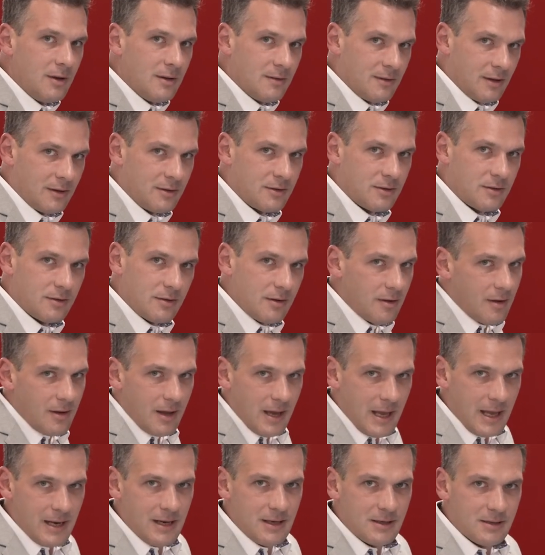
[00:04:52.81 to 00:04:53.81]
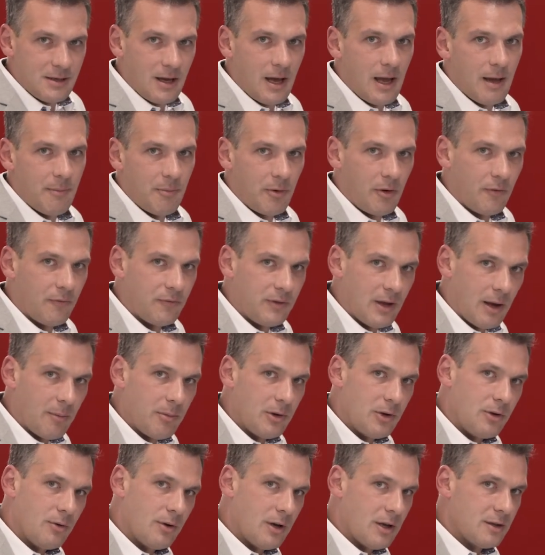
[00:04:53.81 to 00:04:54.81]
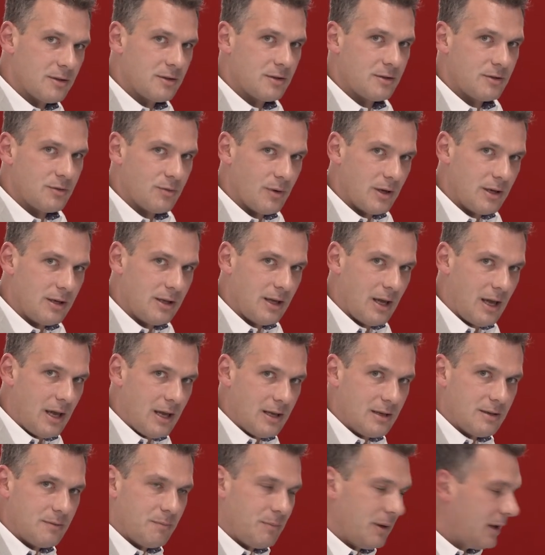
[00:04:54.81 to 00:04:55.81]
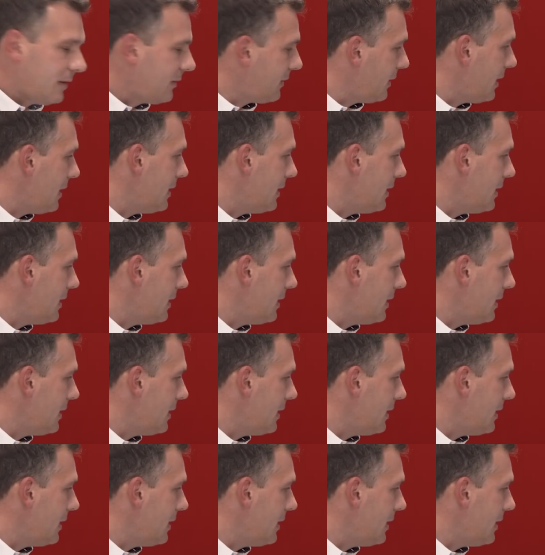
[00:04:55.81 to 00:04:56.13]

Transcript: that's any type of WS28 pixel